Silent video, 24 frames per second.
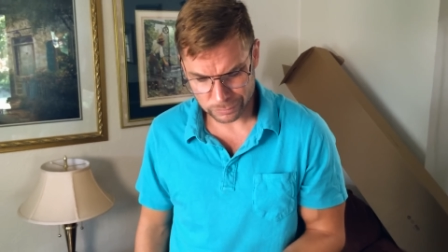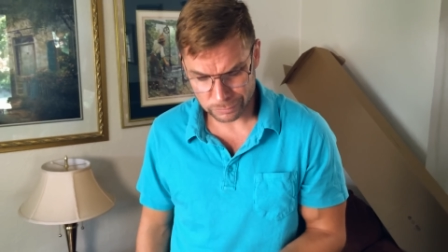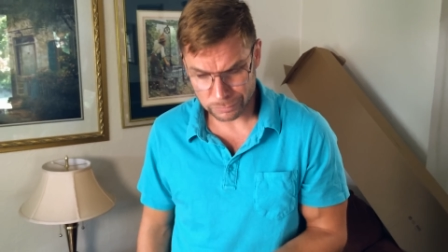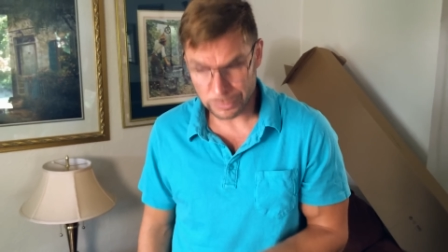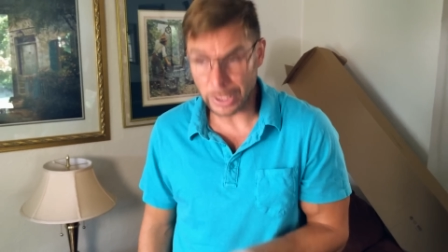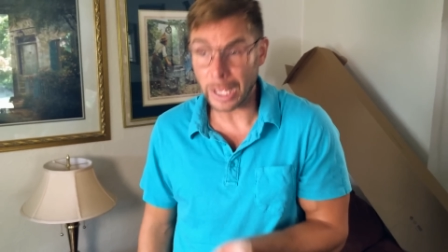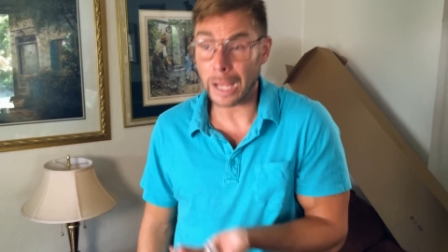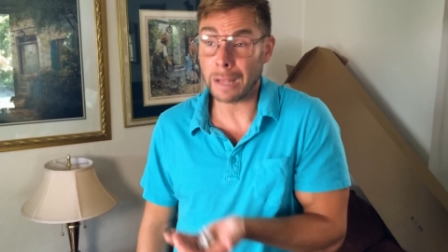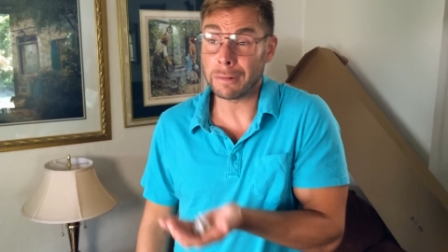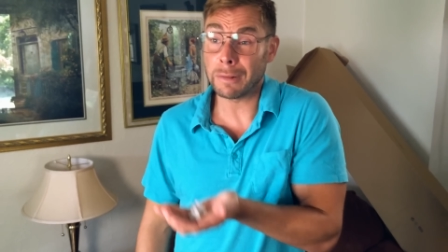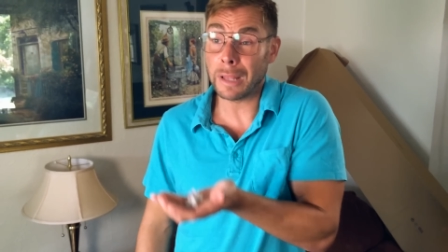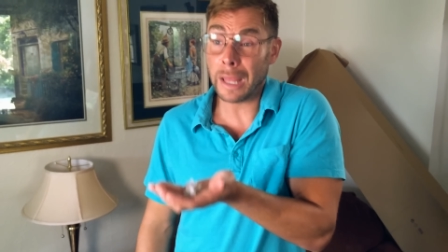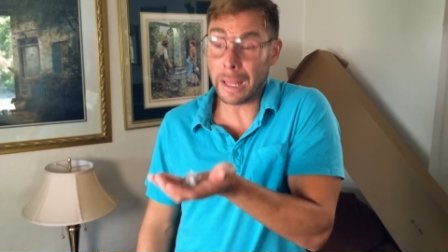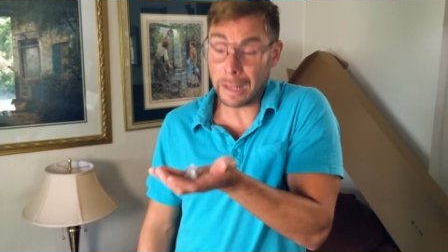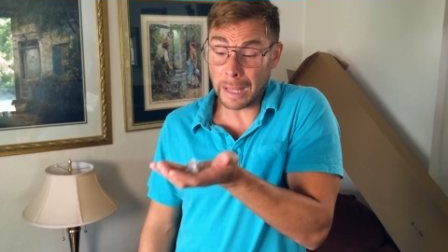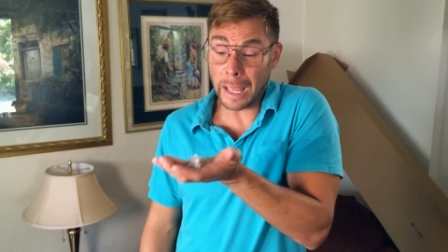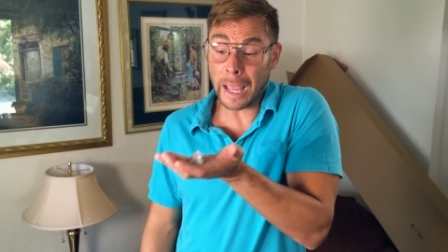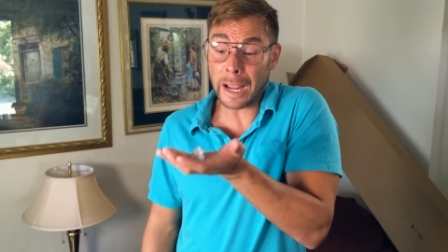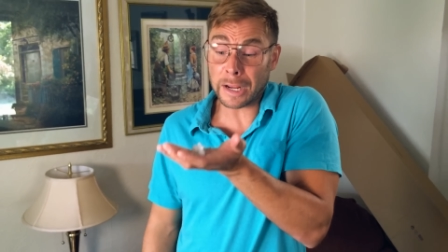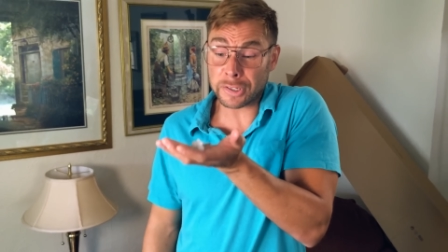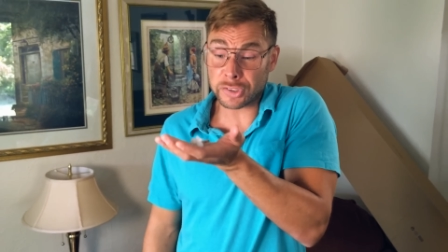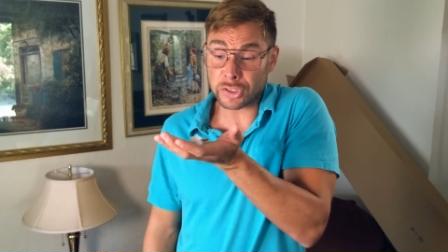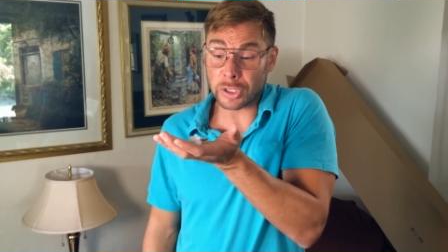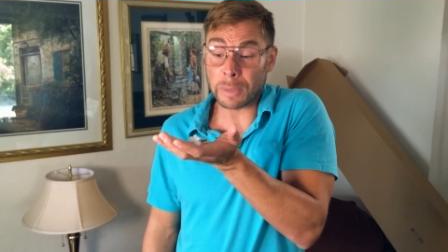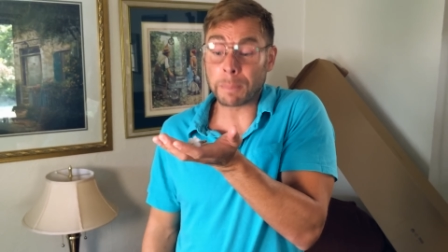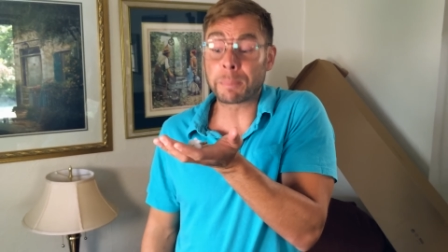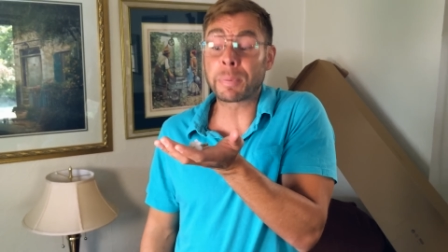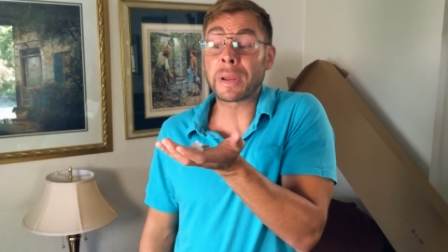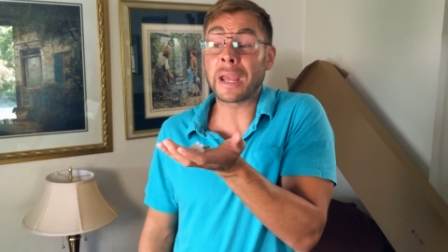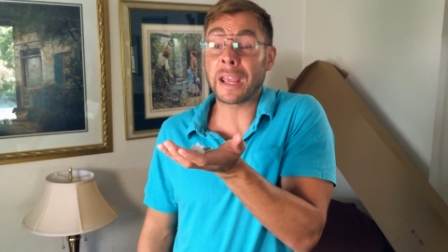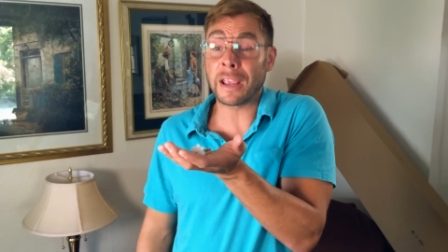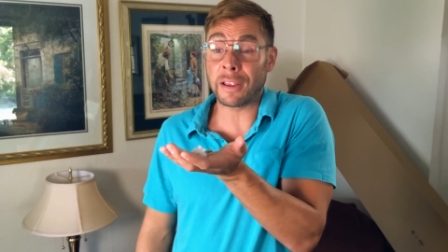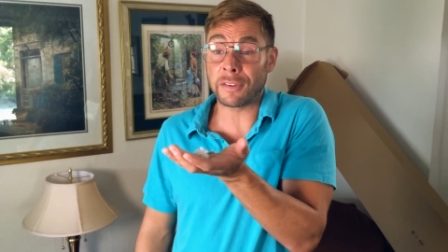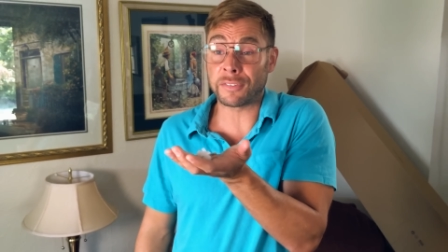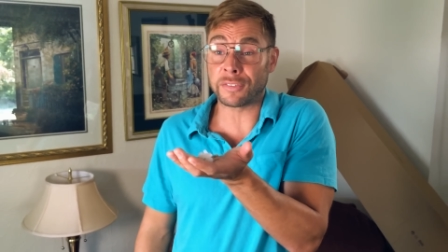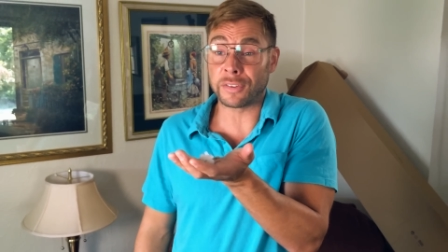Yeah, the extra
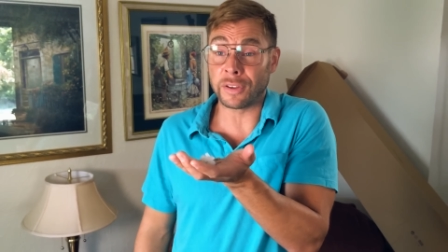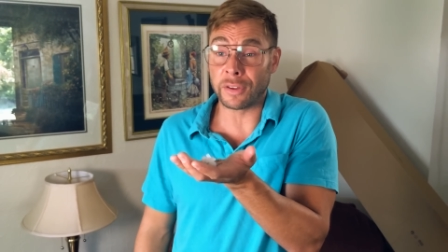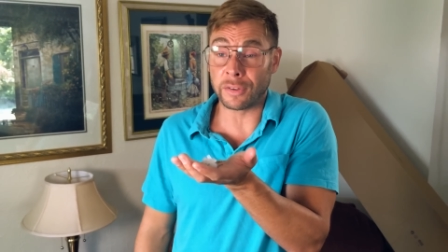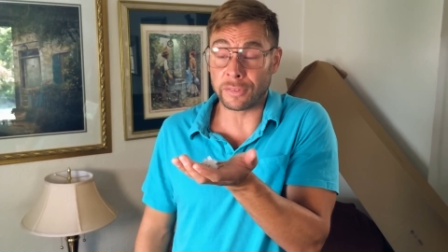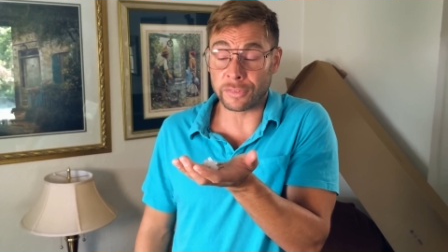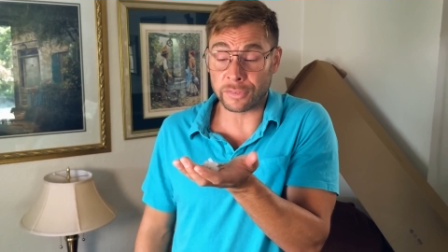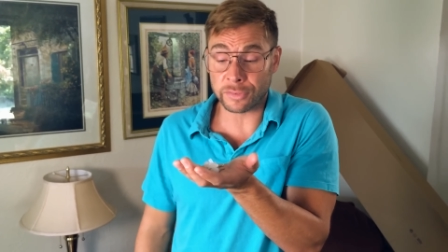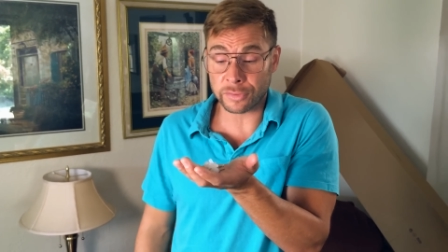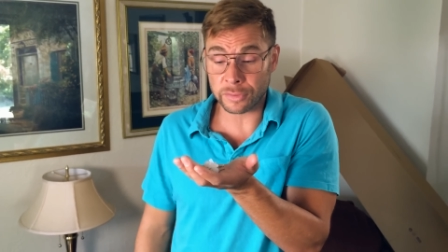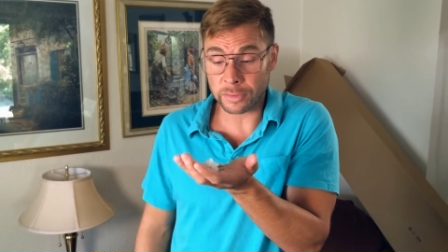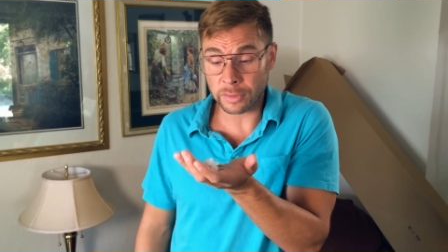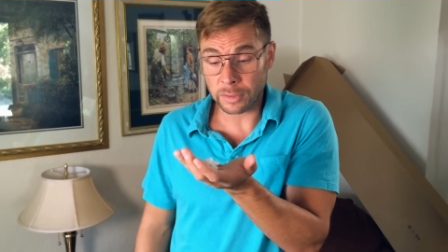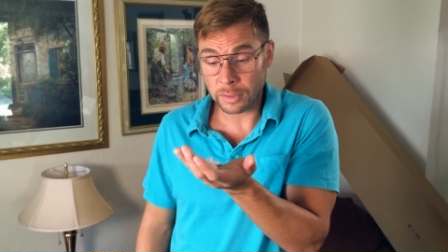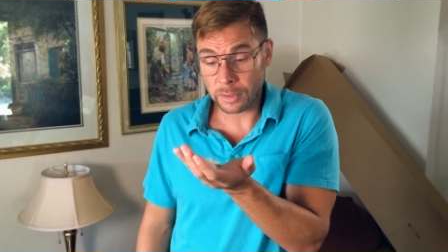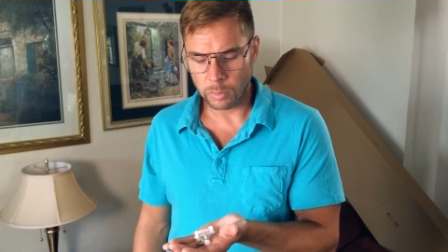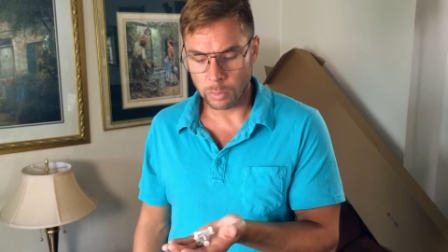pieces.